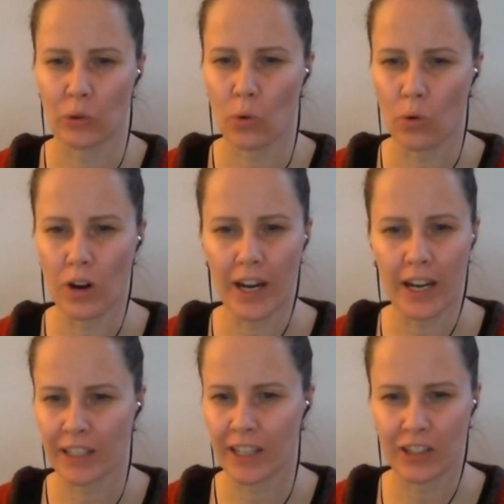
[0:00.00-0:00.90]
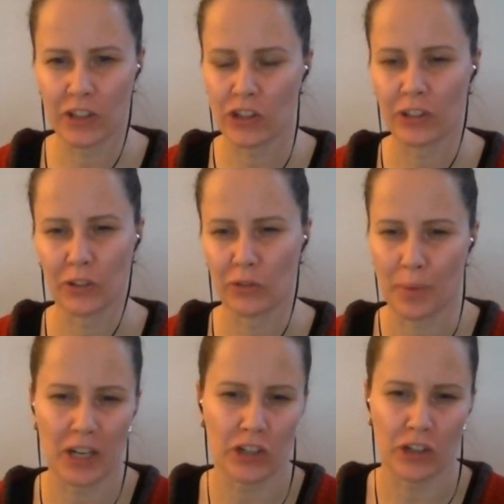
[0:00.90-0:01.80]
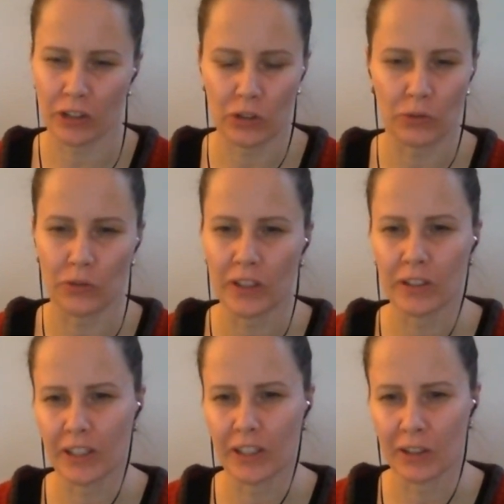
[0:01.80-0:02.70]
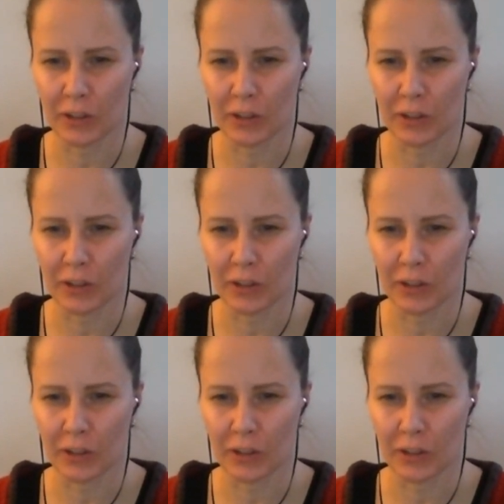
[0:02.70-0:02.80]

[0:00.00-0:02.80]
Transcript: or any additional information that you feel